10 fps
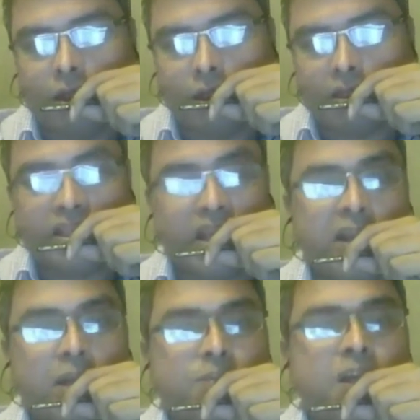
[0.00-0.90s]

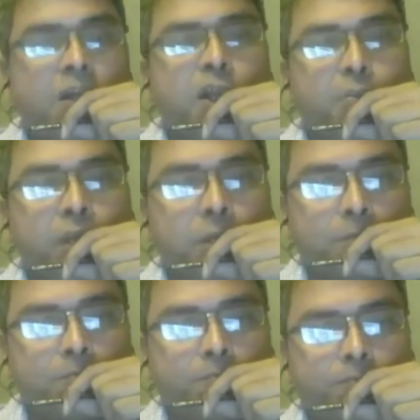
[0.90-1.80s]
sign-ups under me,
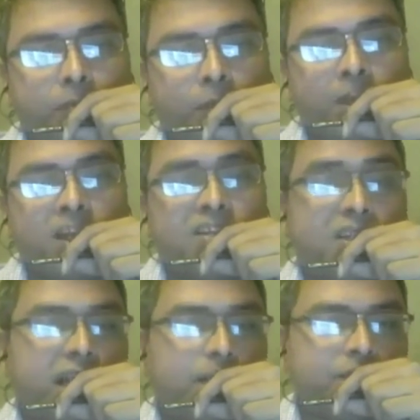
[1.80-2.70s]
because it
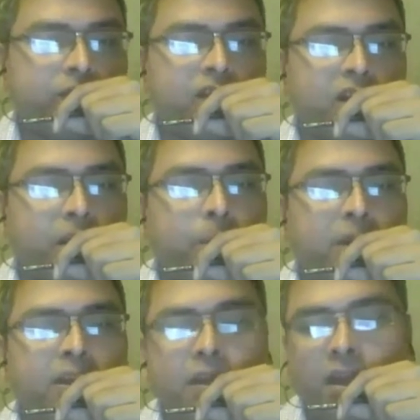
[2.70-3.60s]
helps for the
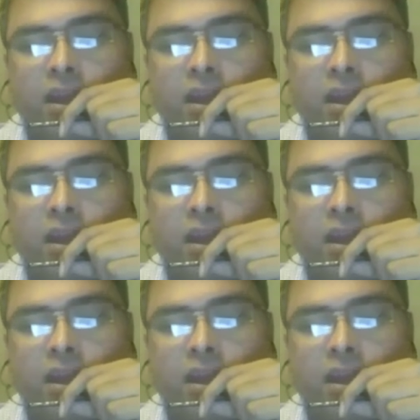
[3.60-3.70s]
company